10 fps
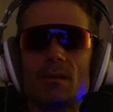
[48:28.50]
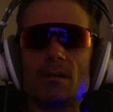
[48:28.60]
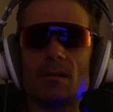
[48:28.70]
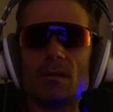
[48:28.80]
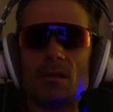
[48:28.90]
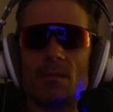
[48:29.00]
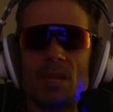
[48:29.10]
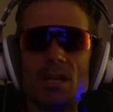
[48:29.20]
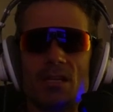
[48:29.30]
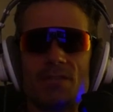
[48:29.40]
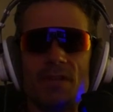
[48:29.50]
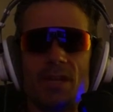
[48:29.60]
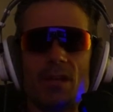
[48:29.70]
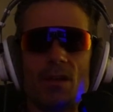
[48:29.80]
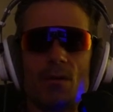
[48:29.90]
in my next
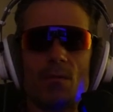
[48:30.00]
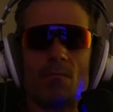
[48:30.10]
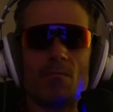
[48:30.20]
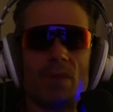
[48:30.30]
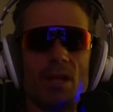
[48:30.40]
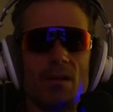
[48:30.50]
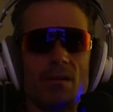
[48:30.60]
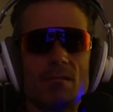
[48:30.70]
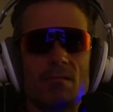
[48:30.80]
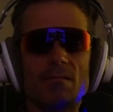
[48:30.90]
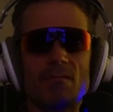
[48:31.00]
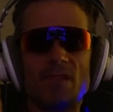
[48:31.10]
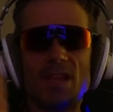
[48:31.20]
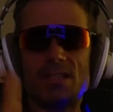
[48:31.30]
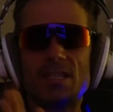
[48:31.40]
video. But
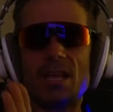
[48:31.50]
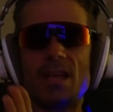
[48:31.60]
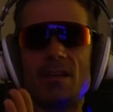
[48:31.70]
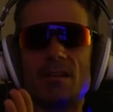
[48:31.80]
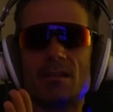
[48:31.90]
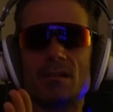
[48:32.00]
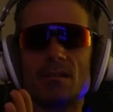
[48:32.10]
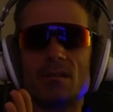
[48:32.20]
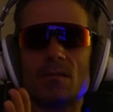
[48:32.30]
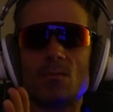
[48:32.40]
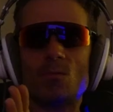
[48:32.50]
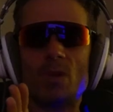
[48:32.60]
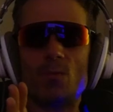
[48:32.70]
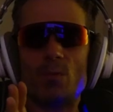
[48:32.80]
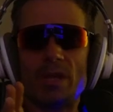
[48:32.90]
that's the end
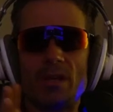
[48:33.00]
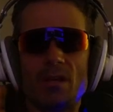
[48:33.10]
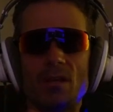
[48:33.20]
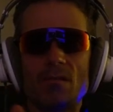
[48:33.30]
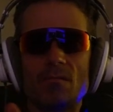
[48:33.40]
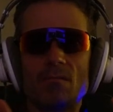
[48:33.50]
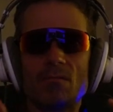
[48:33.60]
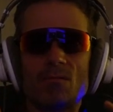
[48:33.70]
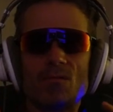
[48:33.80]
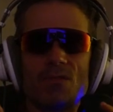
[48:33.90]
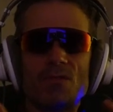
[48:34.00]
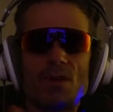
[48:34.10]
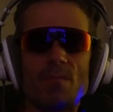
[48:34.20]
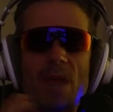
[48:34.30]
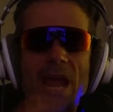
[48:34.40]
when we
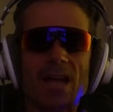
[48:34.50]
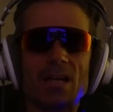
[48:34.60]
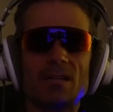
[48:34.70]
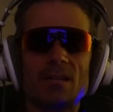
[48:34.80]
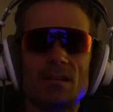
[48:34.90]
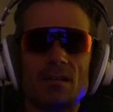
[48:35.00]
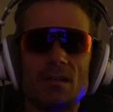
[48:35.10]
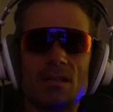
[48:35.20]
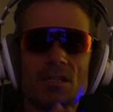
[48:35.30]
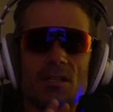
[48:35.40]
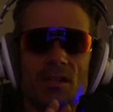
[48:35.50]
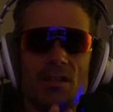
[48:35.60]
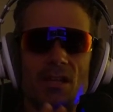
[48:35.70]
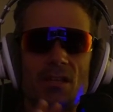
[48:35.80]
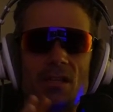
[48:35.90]
revert back to the
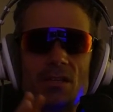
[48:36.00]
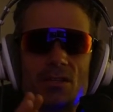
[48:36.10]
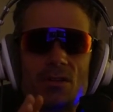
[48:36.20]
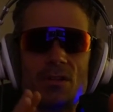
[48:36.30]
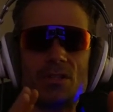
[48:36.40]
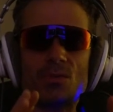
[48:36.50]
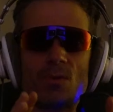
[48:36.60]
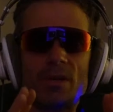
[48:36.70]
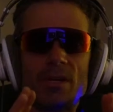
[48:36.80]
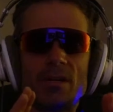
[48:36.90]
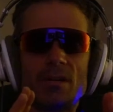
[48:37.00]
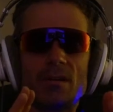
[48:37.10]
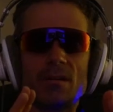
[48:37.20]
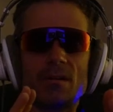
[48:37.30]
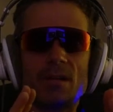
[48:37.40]
thing that is good at storing
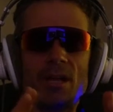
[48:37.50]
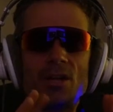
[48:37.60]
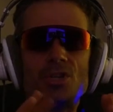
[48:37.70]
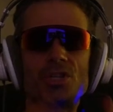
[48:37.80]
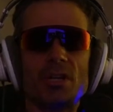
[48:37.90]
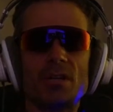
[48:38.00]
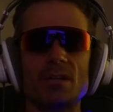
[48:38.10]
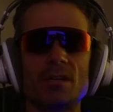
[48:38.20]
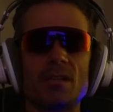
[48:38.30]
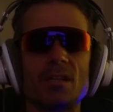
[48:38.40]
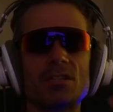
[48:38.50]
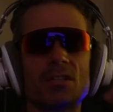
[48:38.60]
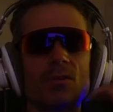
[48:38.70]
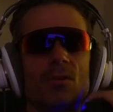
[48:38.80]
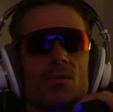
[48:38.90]
energy, and that's the
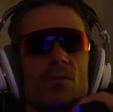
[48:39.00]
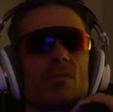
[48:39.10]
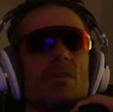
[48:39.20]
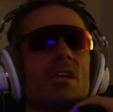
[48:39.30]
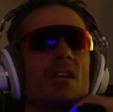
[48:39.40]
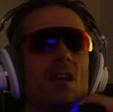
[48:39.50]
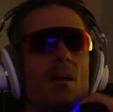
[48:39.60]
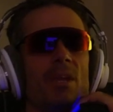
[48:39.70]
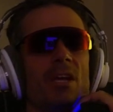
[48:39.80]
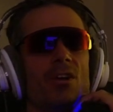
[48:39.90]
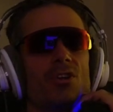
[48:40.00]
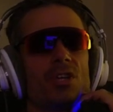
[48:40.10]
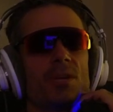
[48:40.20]
gold, economic energy.